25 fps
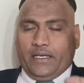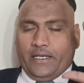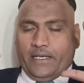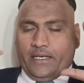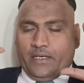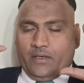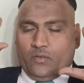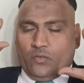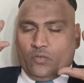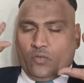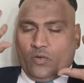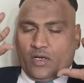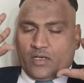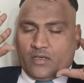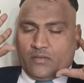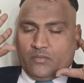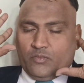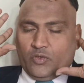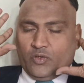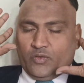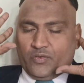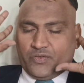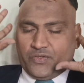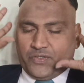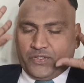And what
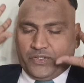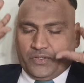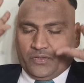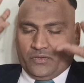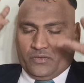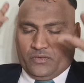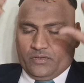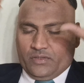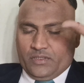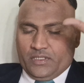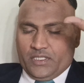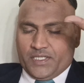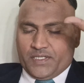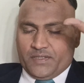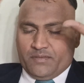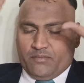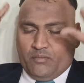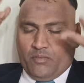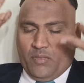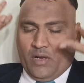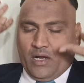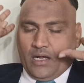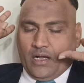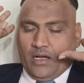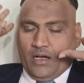moves you is a
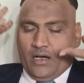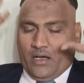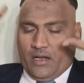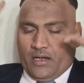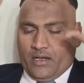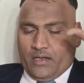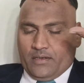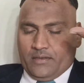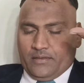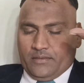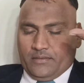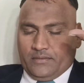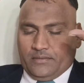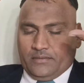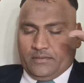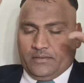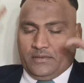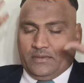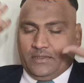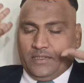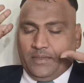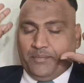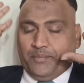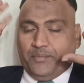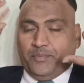makar,
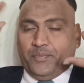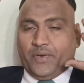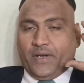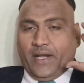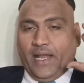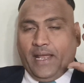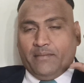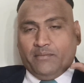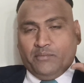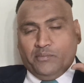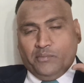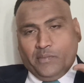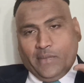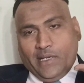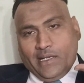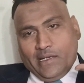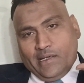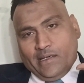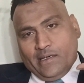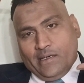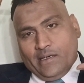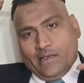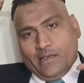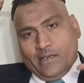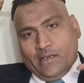the
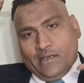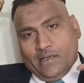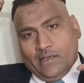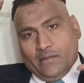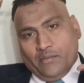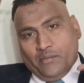brahmanism,